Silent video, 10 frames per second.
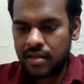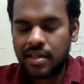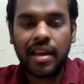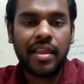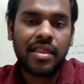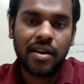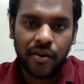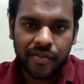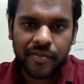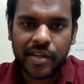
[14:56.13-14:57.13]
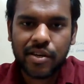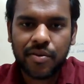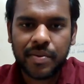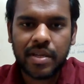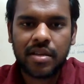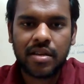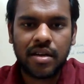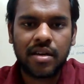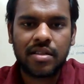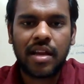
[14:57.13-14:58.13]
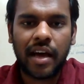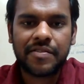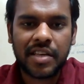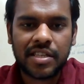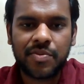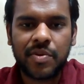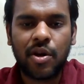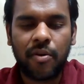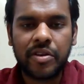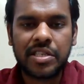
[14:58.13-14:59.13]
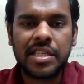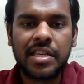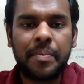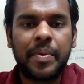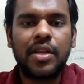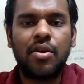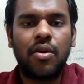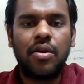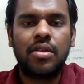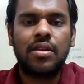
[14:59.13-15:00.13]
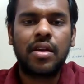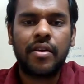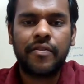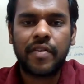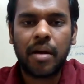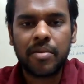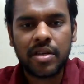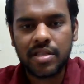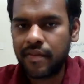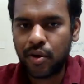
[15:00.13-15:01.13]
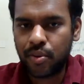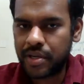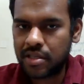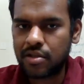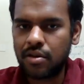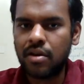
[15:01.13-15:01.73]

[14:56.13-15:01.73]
The length of the video will, the live session will obviously depend on if I'm receiving questions or